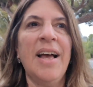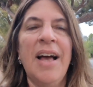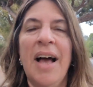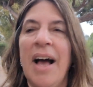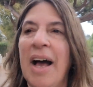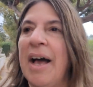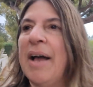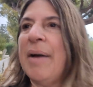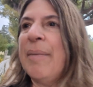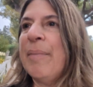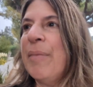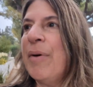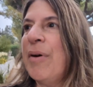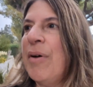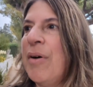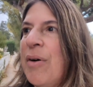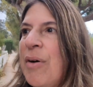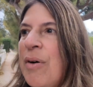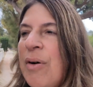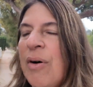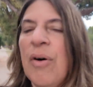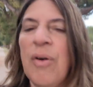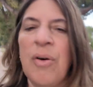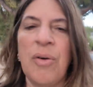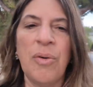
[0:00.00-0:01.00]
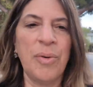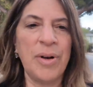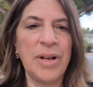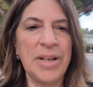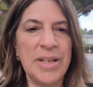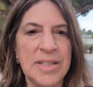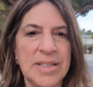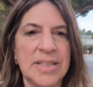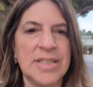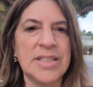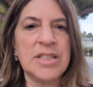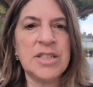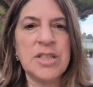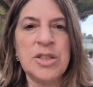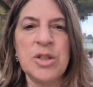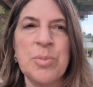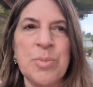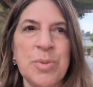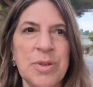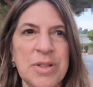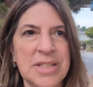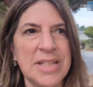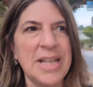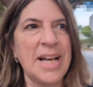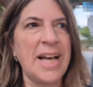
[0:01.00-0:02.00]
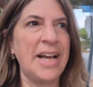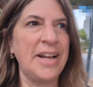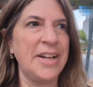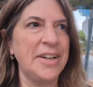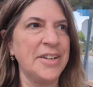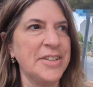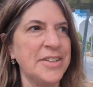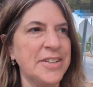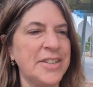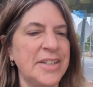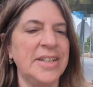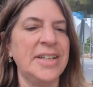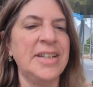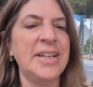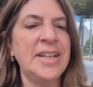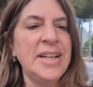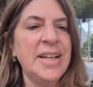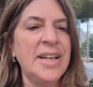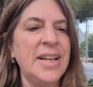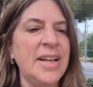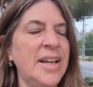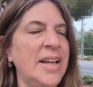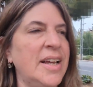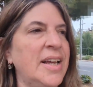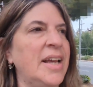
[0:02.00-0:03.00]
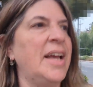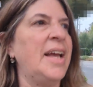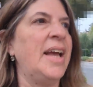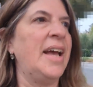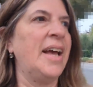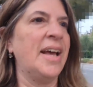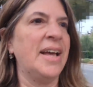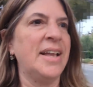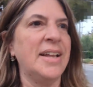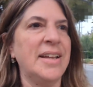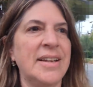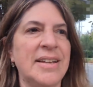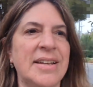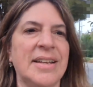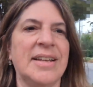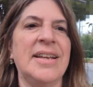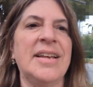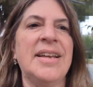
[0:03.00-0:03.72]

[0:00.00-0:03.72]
I'm always super tired and